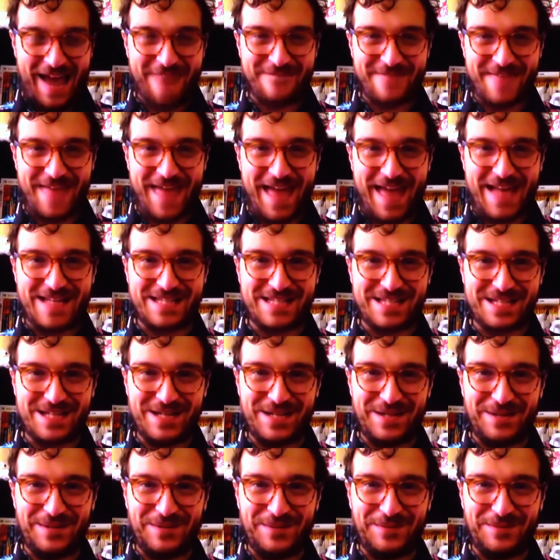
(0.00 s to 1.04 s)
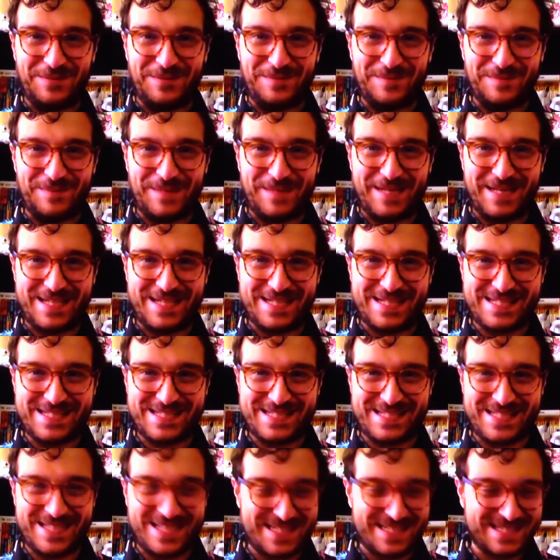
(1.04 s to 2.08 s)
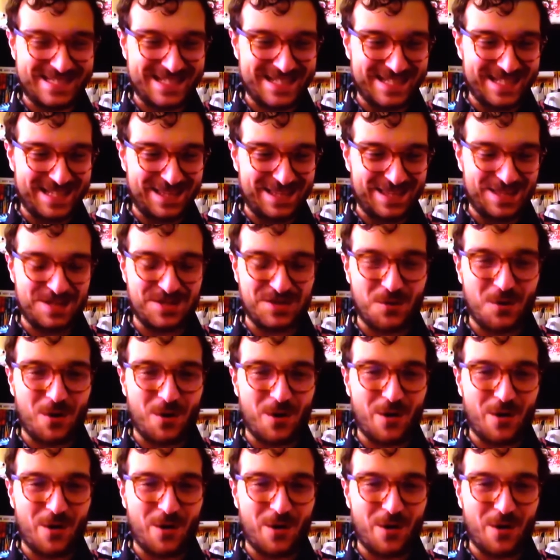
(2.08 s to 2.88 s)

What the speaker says: that too, because the door